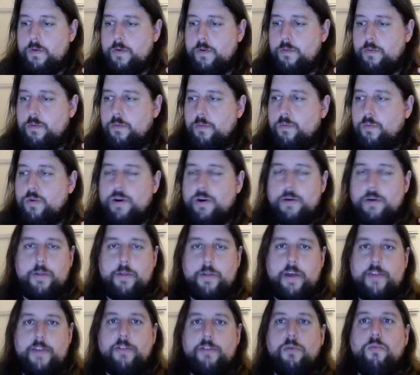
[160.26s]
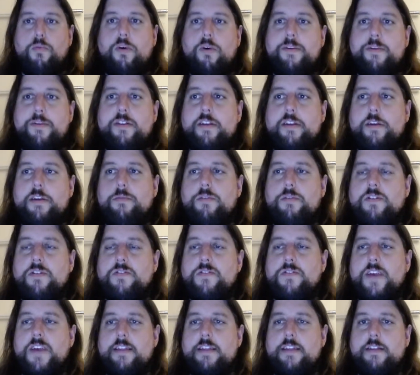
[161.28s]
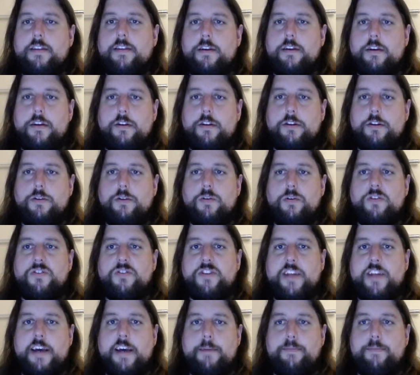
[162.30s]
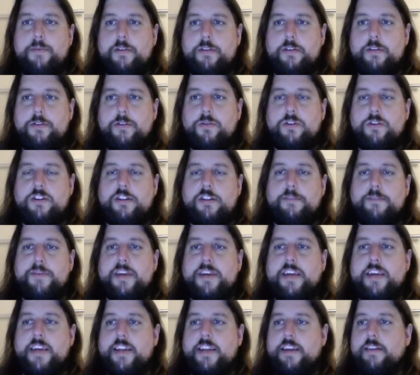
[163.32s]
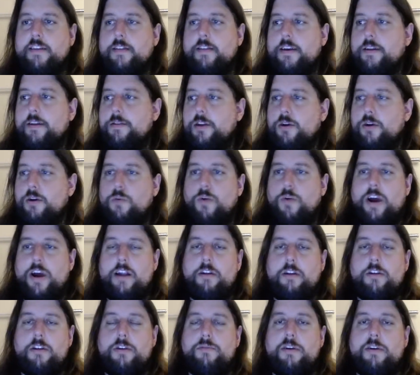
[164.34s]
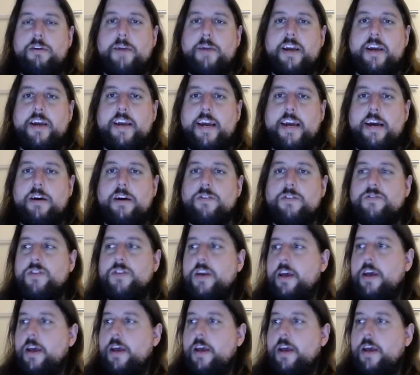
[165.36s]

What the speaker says: woman that was at the doorstep towards the beginning that, you know, why are you in my house?